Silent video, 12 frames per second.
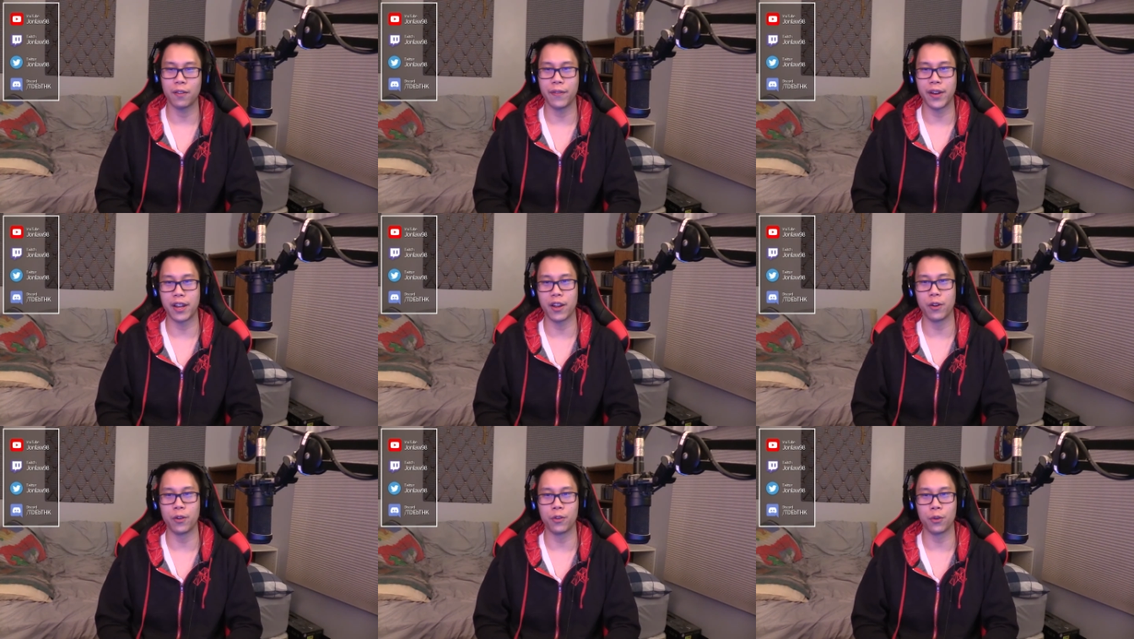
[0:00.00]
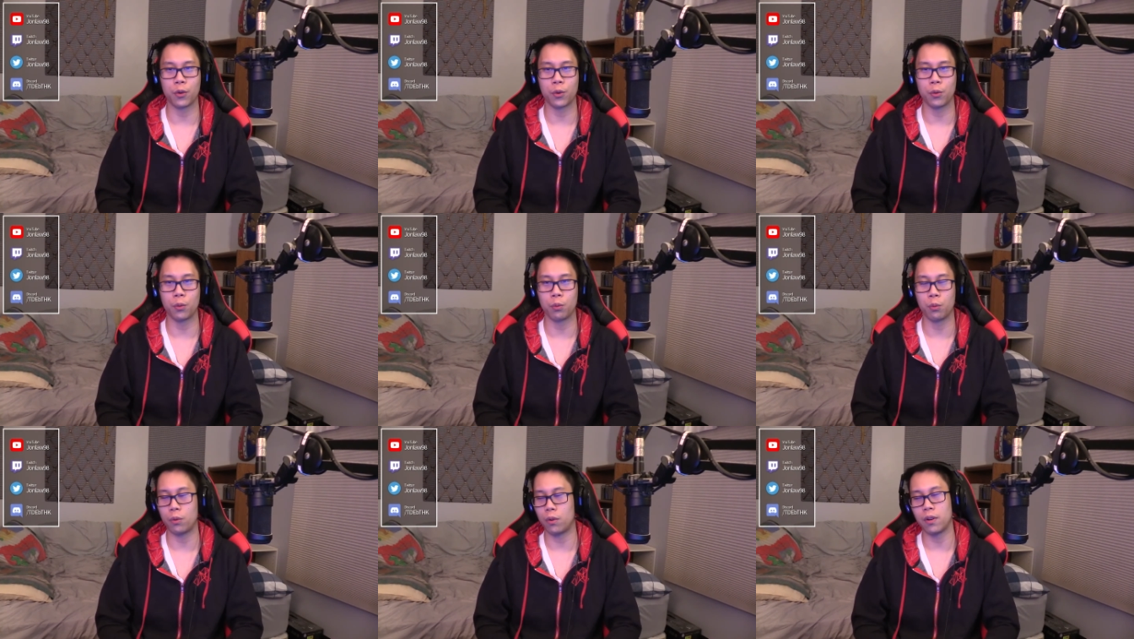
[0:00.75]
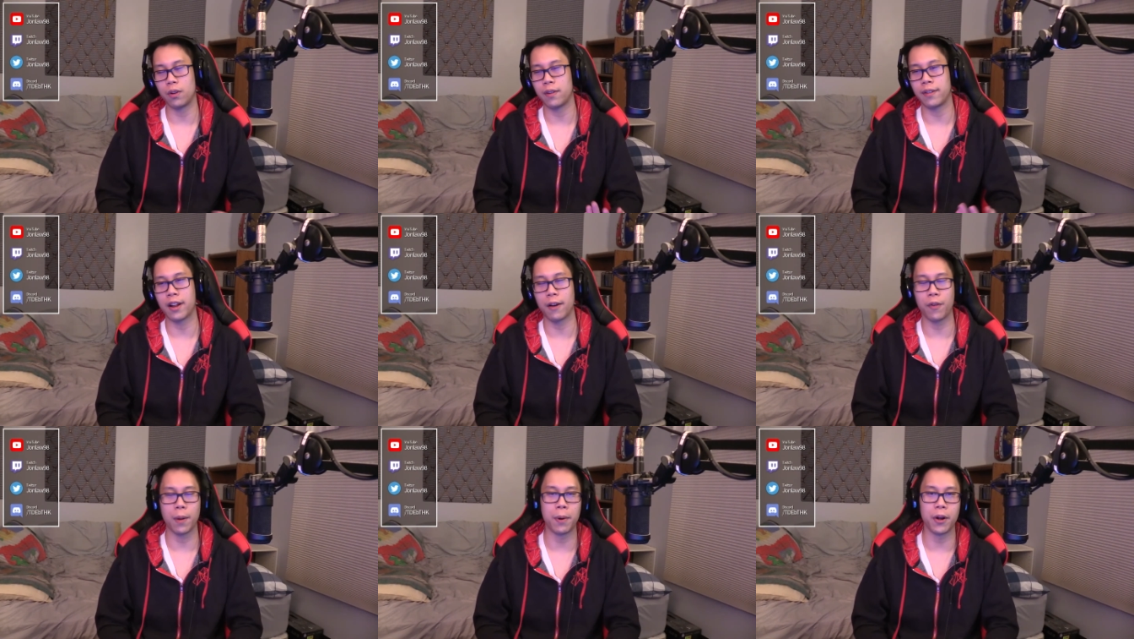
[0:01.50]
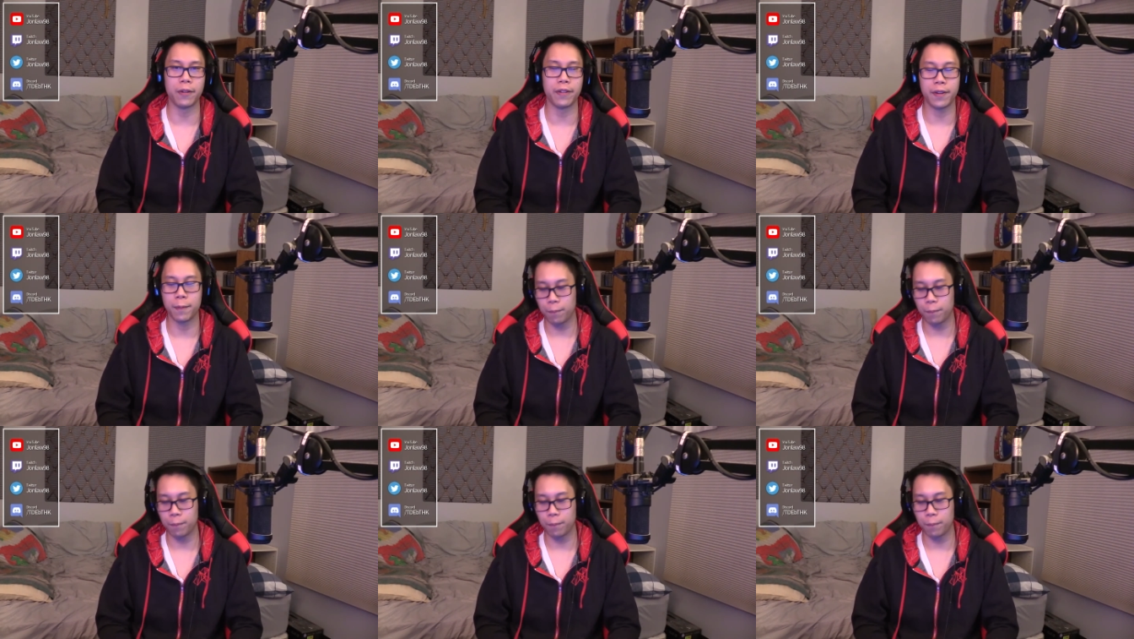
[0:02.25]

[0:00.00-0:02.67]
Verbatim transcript: videos or stuff I post.